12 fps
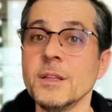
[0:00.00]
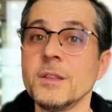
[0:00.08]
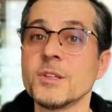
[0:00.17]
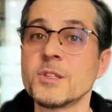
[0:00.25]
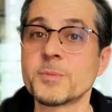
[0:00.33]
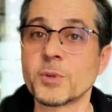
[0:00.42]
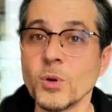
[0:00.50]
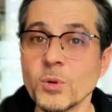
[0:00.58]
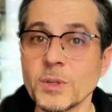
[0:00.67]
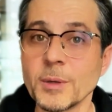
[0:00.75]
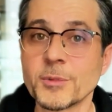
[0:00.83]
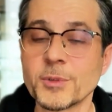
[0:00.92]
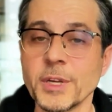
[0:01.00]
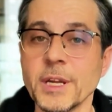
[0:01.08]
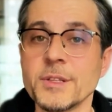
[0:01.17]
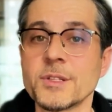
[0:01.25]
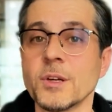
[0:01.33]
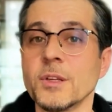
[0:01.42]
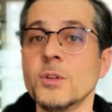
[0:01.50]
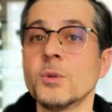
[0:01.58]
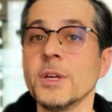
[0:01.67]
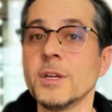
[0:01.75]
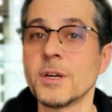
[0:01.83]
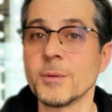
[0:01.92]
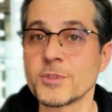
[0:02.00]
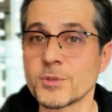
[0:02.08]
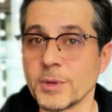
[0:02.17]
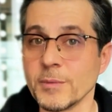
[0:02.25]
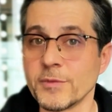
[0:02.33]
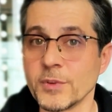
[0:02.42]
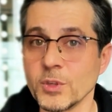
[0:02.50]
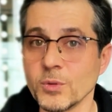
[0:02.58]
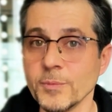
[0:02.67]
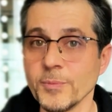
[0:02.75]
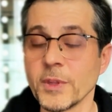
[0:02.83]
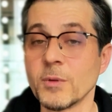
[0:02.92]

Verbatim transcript: This program creates a new income stream for you